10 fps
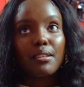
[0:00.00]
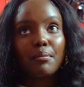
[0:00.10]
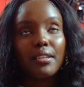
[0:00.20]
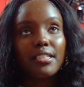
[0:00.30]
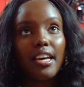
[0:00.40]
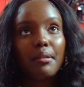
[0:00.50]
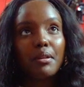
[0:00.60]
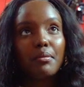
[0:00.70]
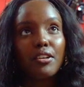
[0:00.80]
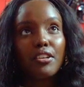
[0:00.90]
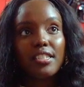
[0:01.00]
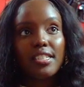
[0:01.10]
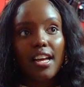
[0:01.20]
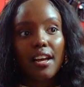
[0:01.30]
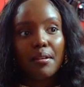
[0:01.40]
is the best timing, because
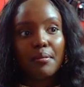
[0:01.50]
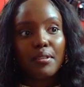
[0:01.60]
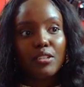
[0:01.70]
um,